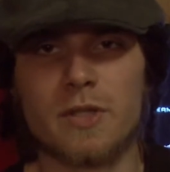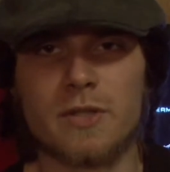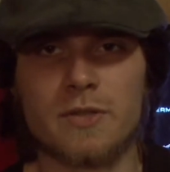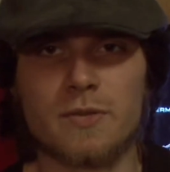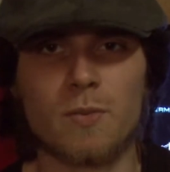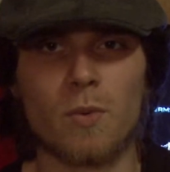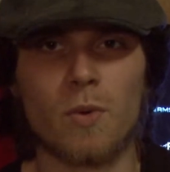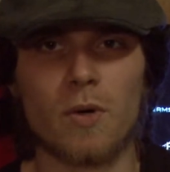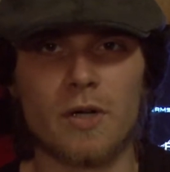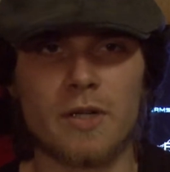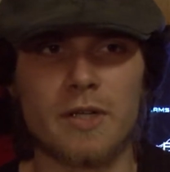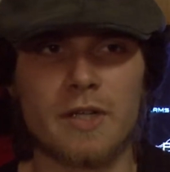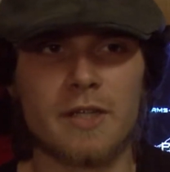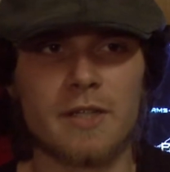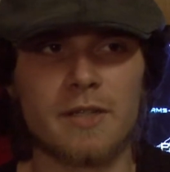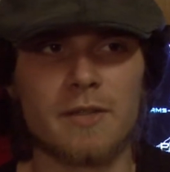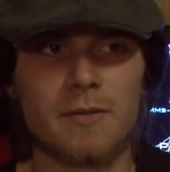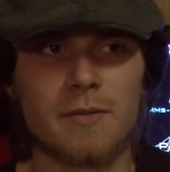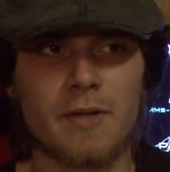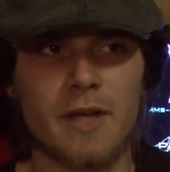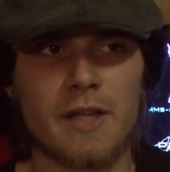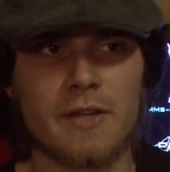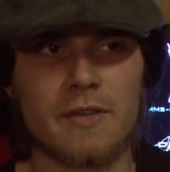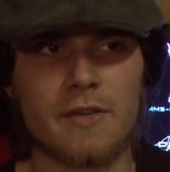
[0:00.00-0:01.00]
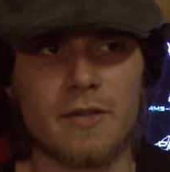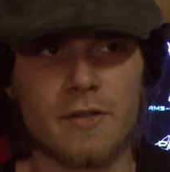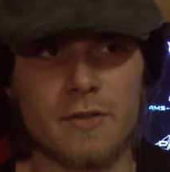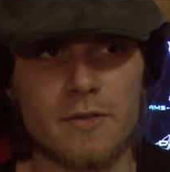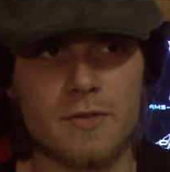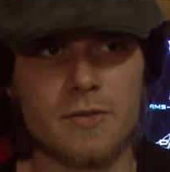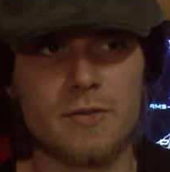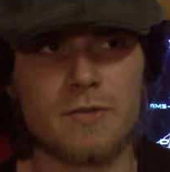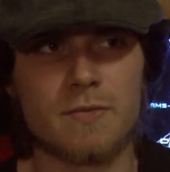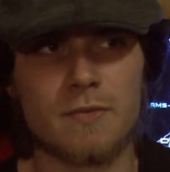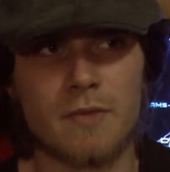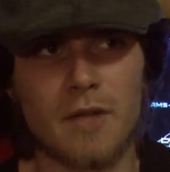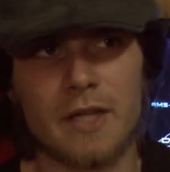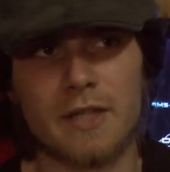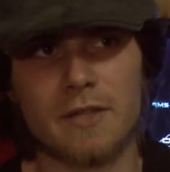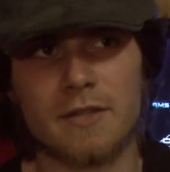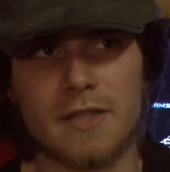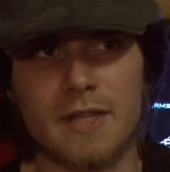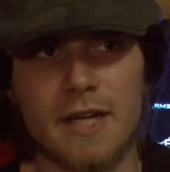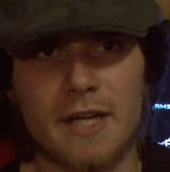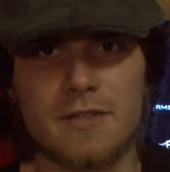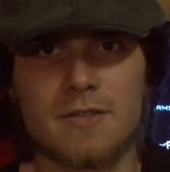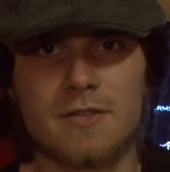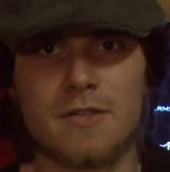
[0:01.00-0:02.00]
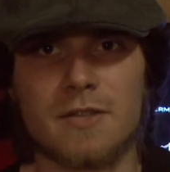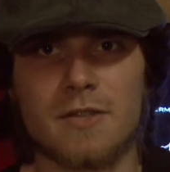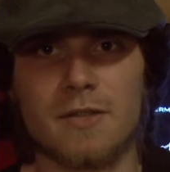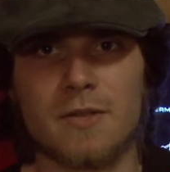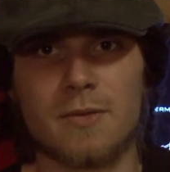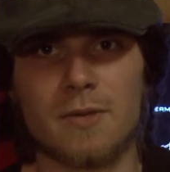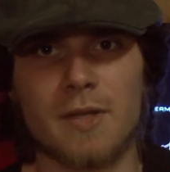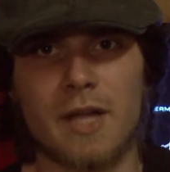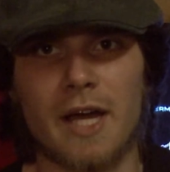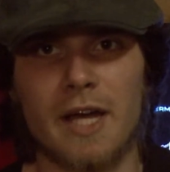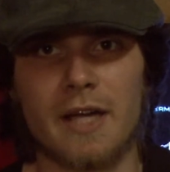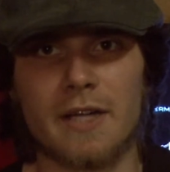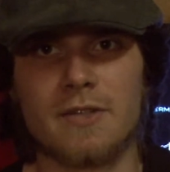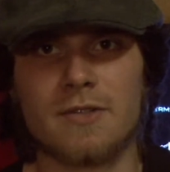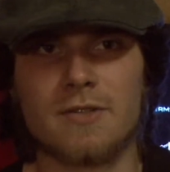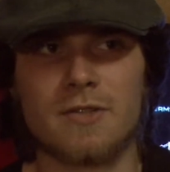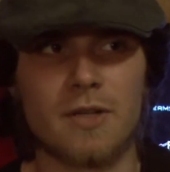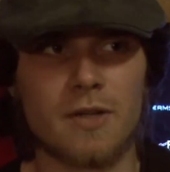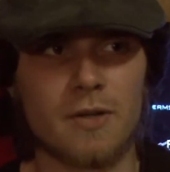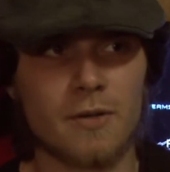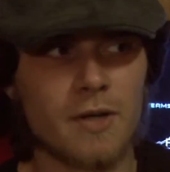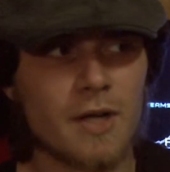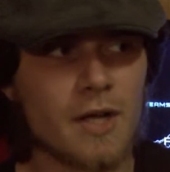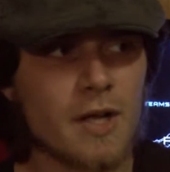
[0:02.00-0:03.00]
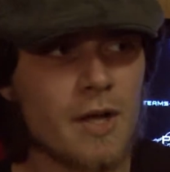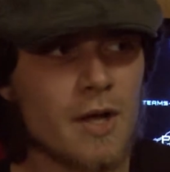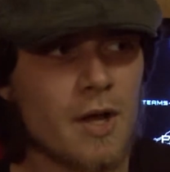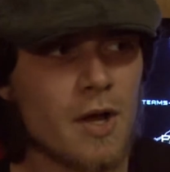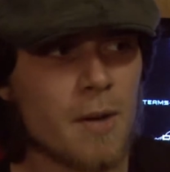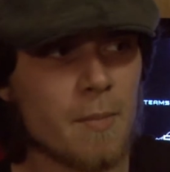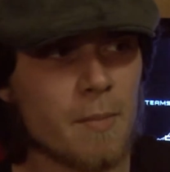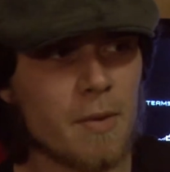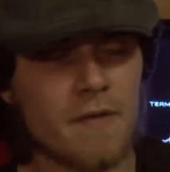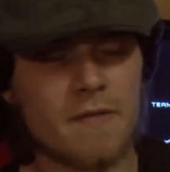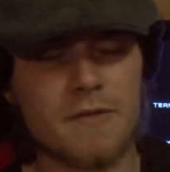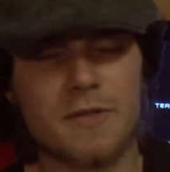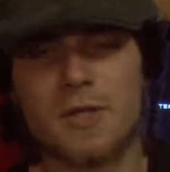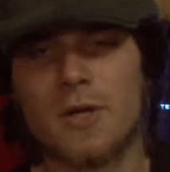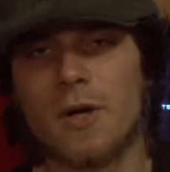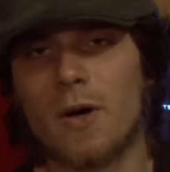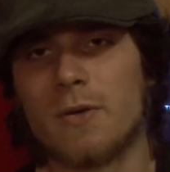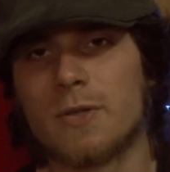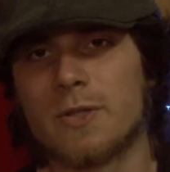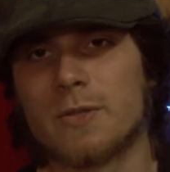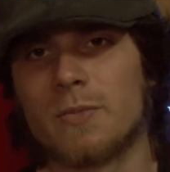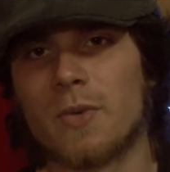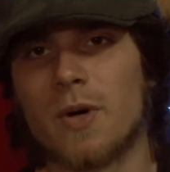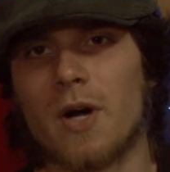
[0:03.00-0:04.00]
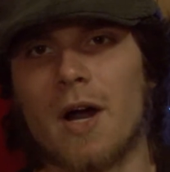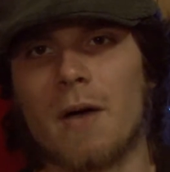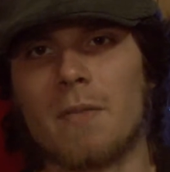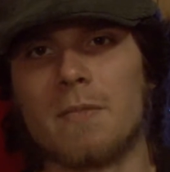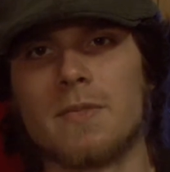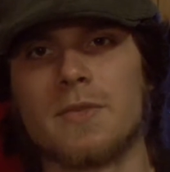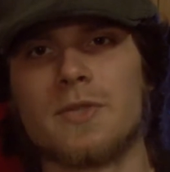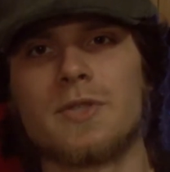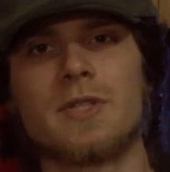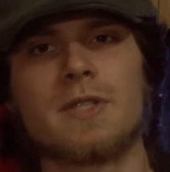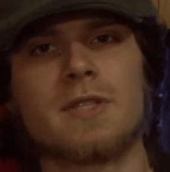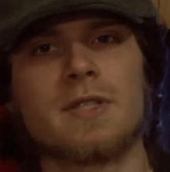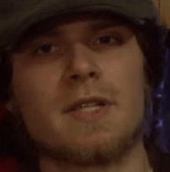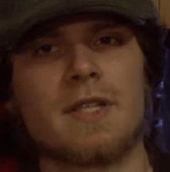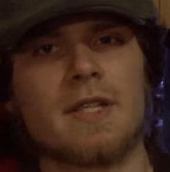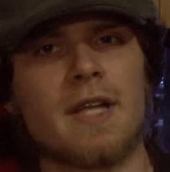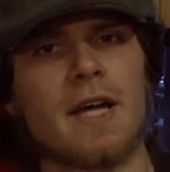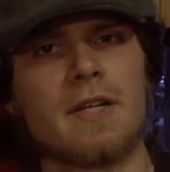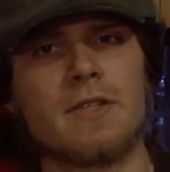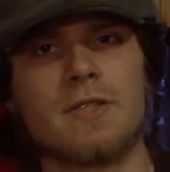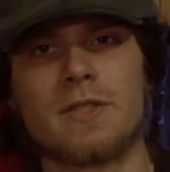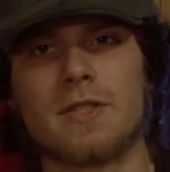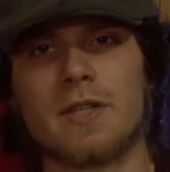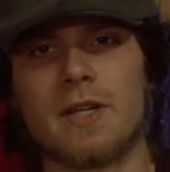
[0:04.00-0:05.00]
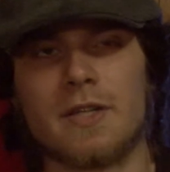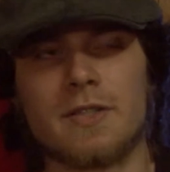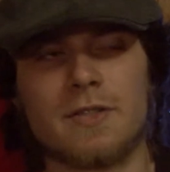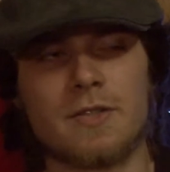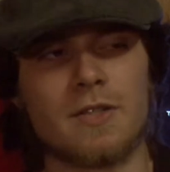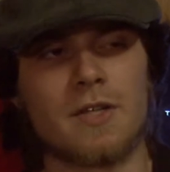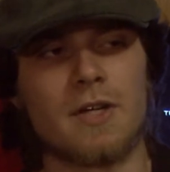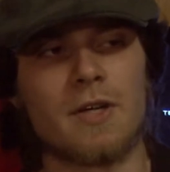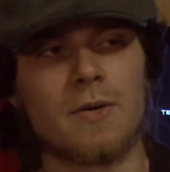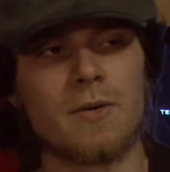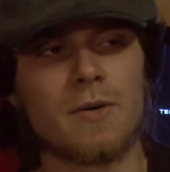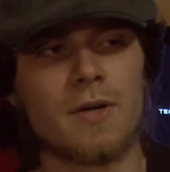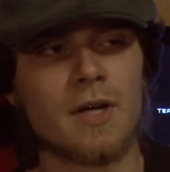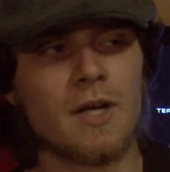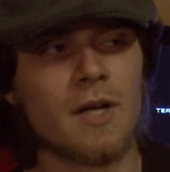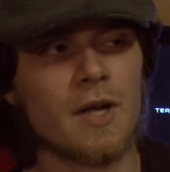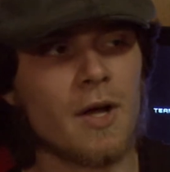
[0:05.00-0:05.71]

working, and there's like next to no lag. So, but if it's causing problems, things like that, just let us know.